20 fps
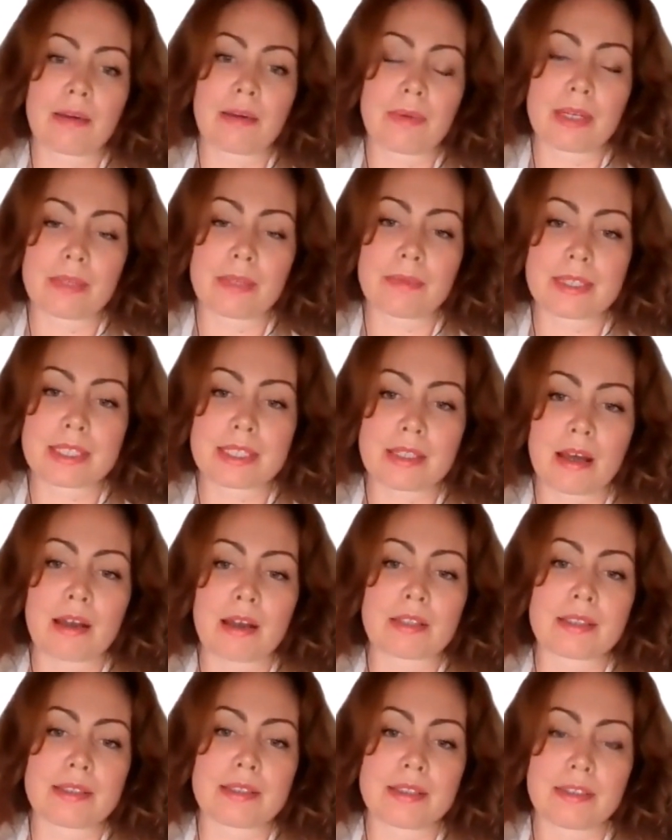when we
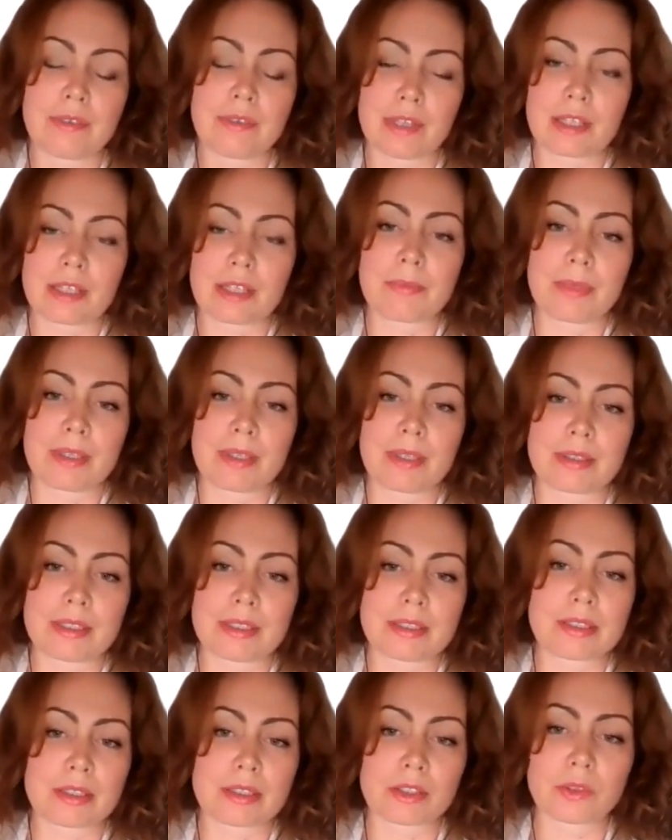started developing
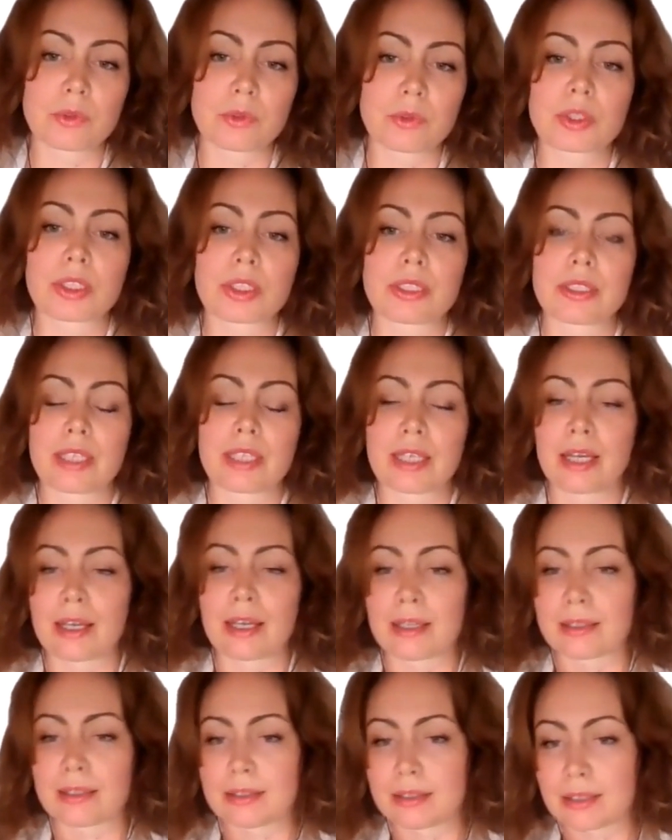this solution
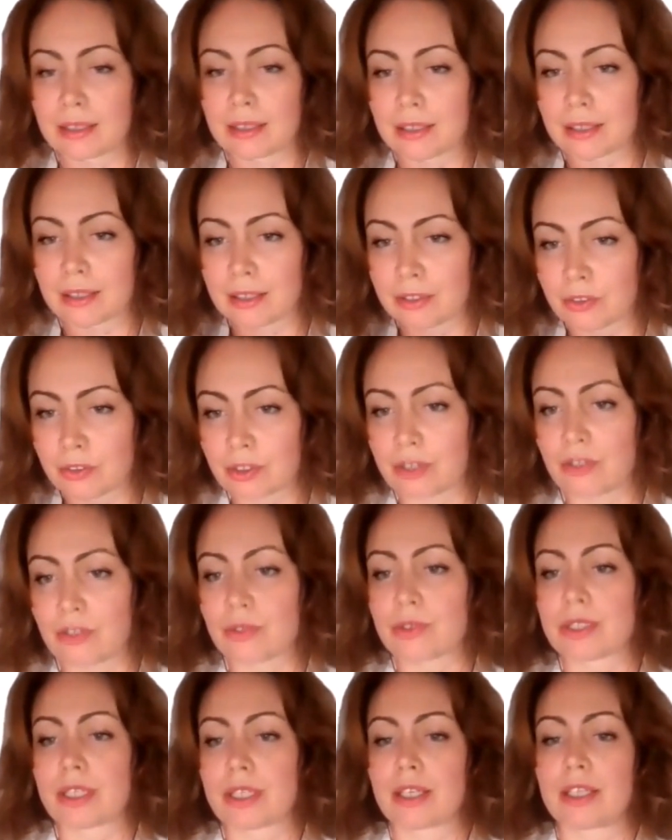and
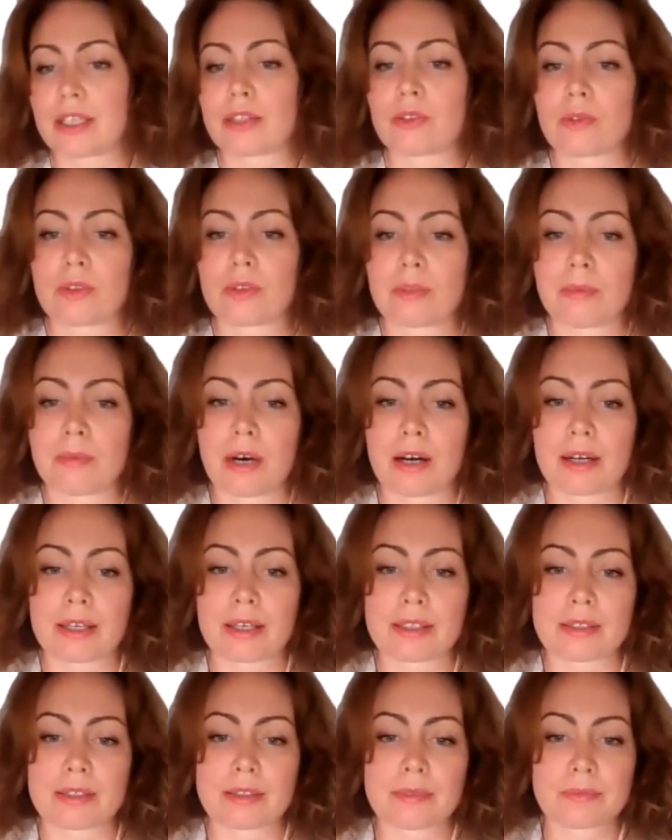introducing it to the
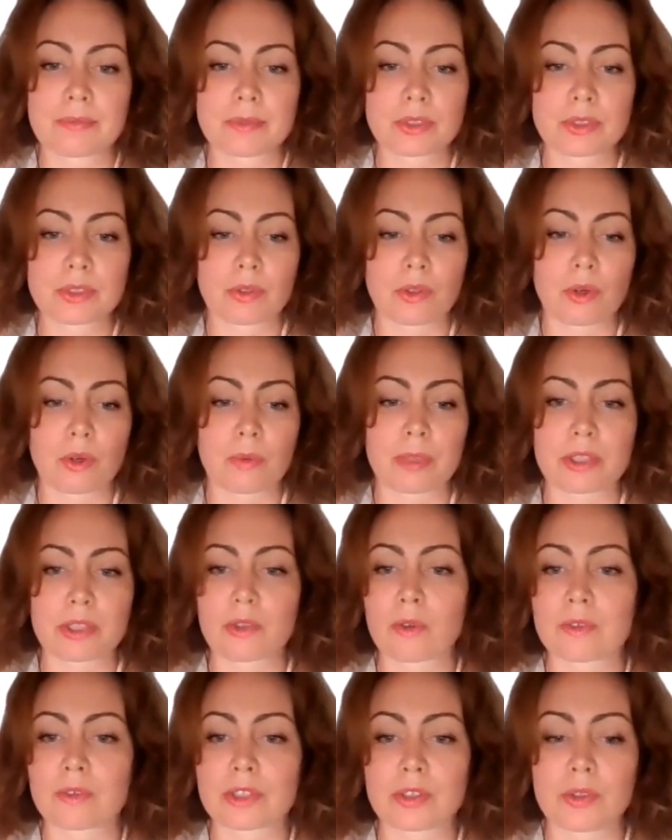market. So
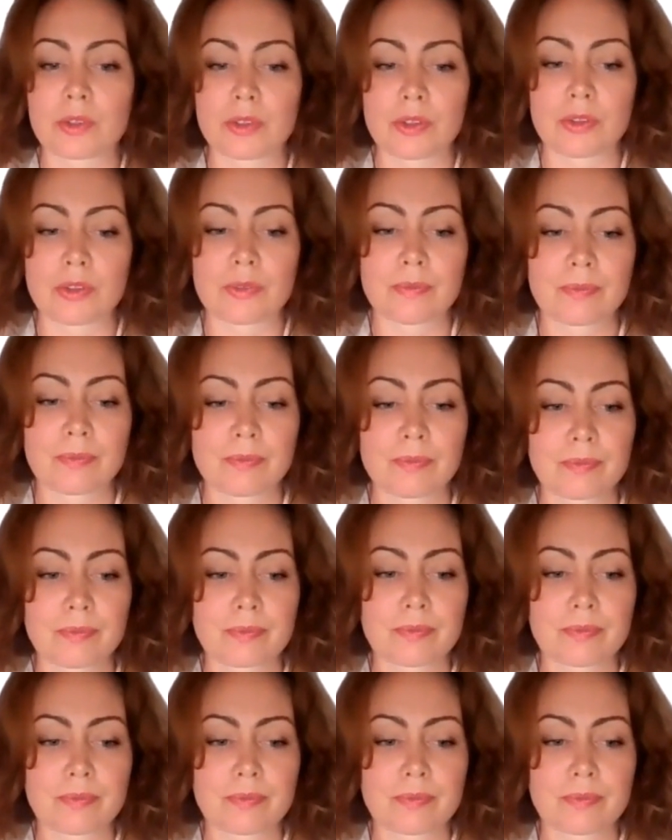Robert, over to you.